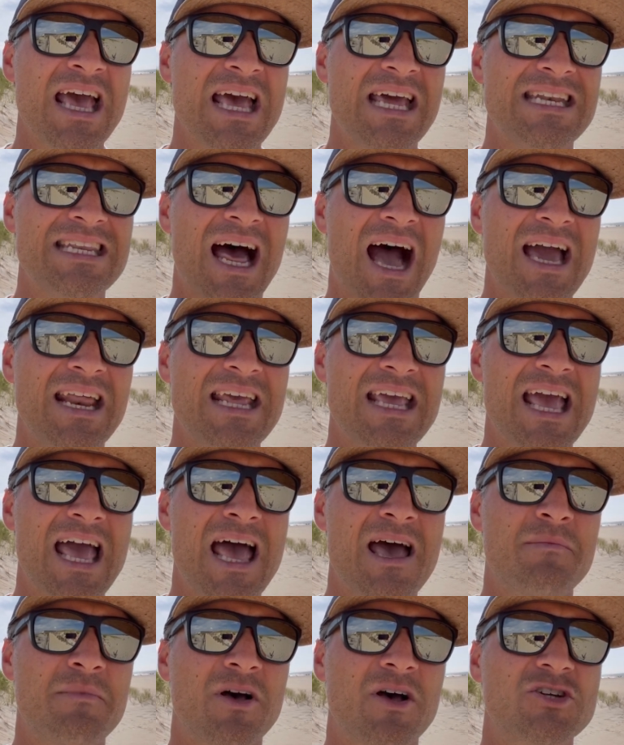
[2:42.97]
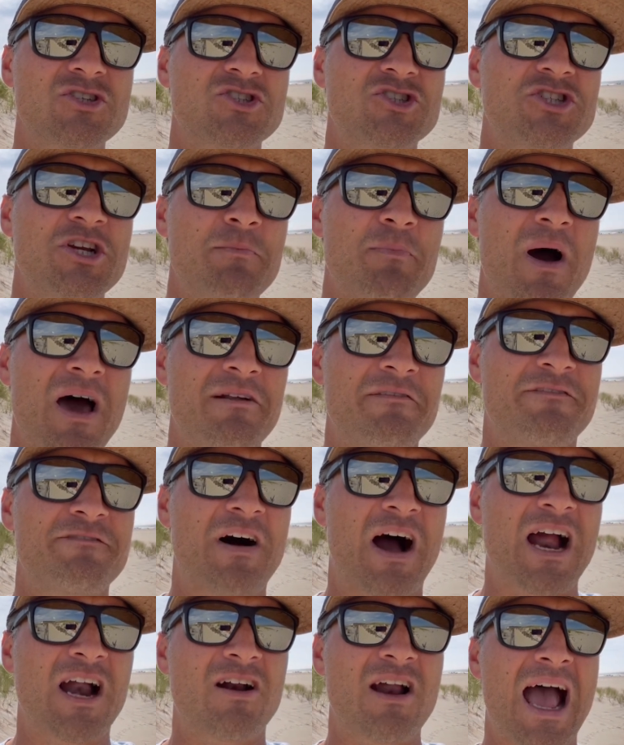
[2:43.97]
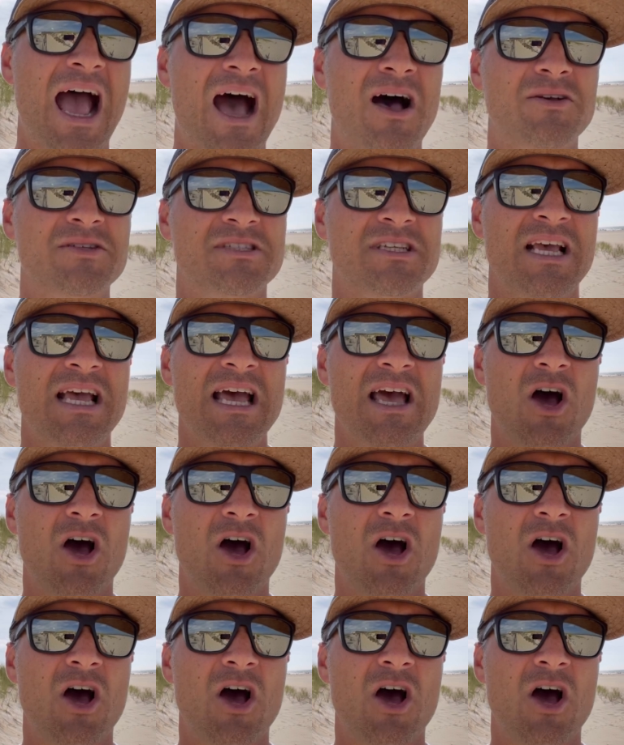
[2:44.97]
9 a.m., Ship Bottom Firehouse.